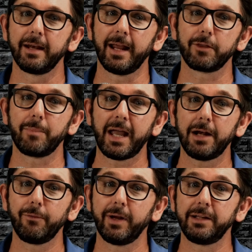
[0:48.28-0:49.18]
Now, the
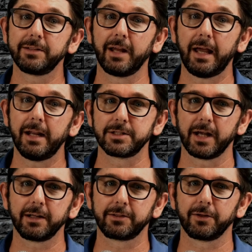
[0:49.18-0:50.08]
main reason
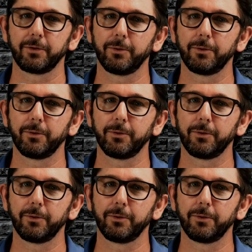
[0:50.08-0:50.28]
Energex